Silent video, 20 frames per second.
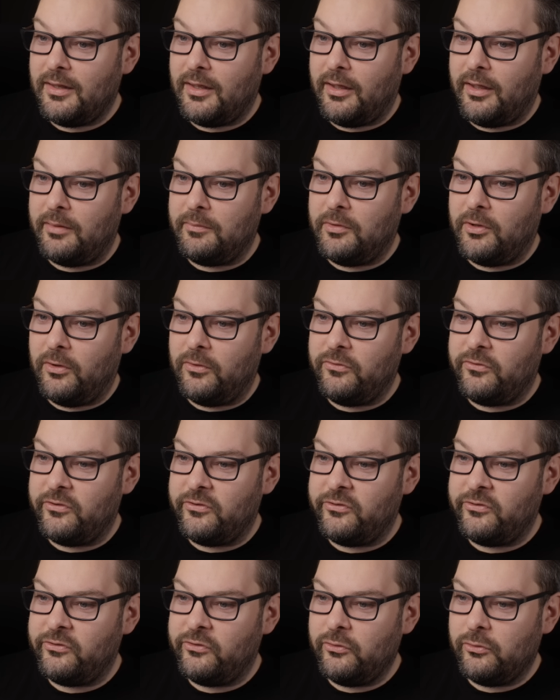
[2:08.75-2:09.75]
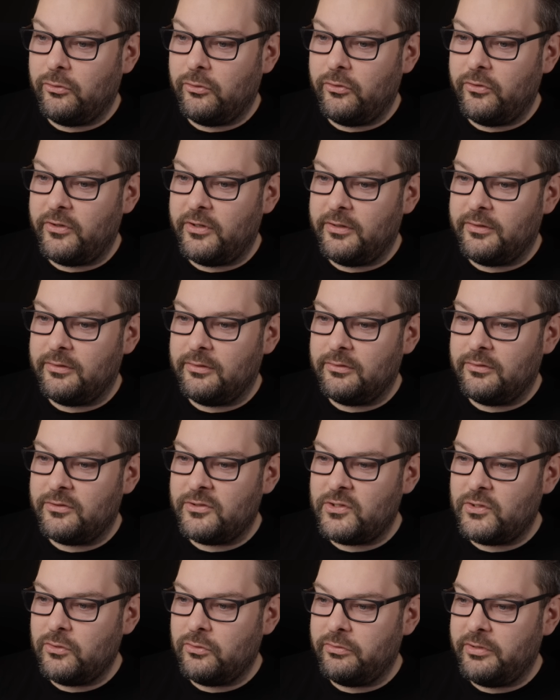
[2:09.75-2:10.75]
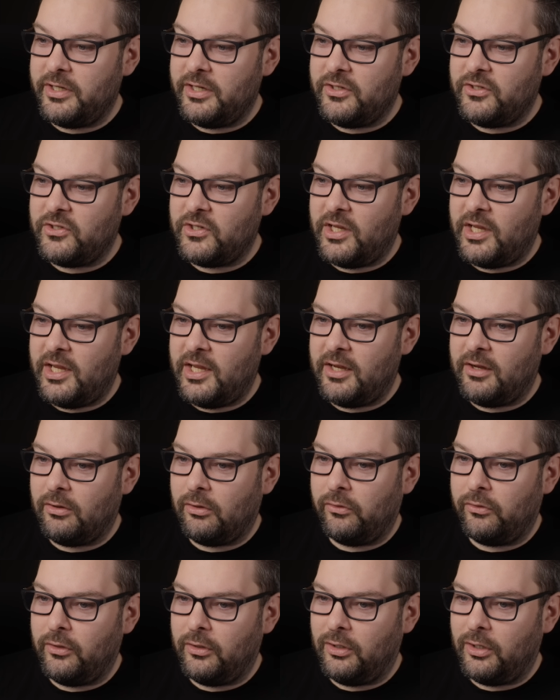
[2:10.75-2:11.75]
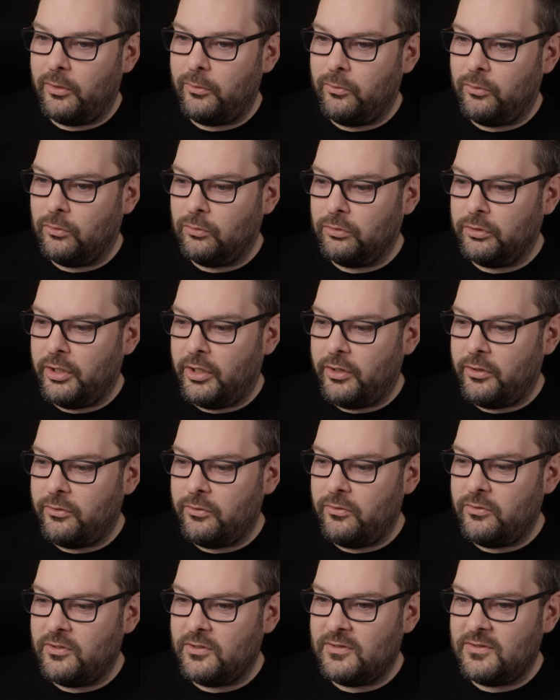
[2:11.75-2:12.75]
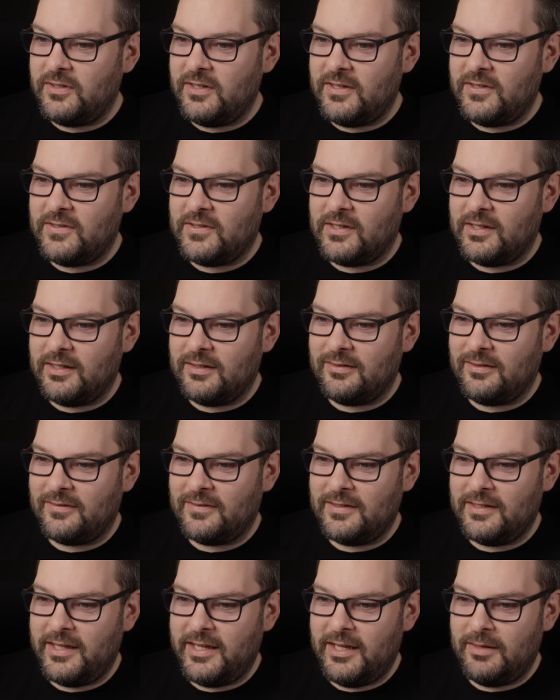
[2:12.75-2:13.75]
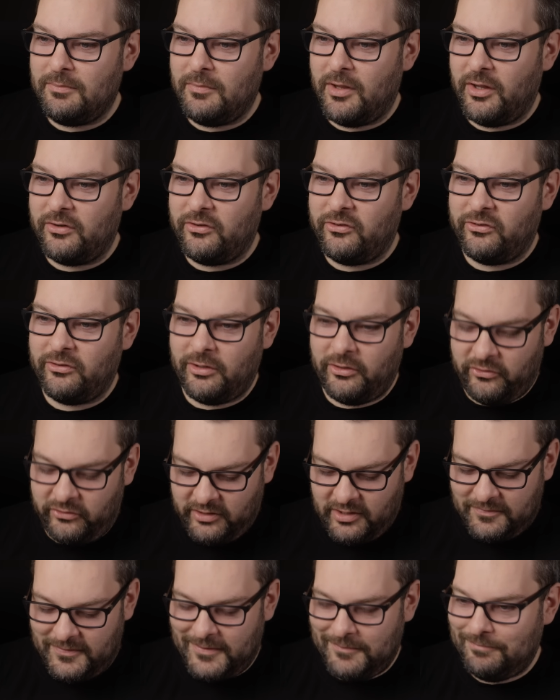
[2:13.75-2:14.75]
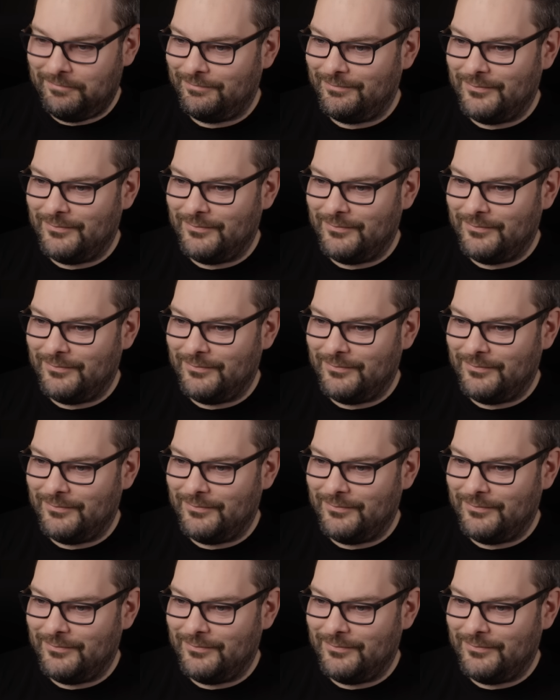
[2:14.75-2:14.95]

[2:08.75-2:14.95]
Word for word: I'm going to store the storage here on the local node. Disk, it doesn't need much, so I'll just give it